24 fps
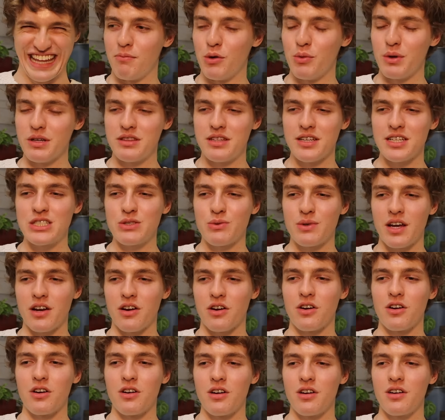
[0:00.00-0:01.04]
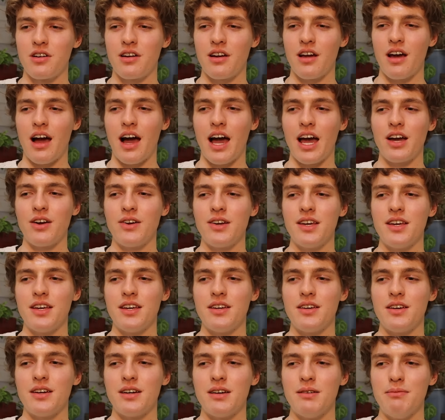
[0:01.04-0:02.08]
But with this when I heard,
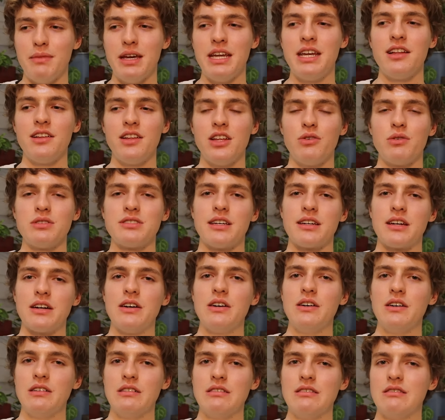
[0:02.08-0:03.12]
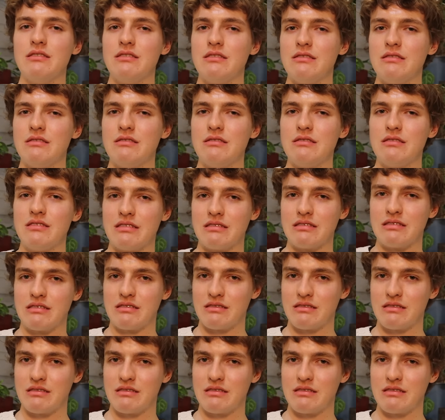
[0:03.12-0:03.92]
I immediately was like, oh.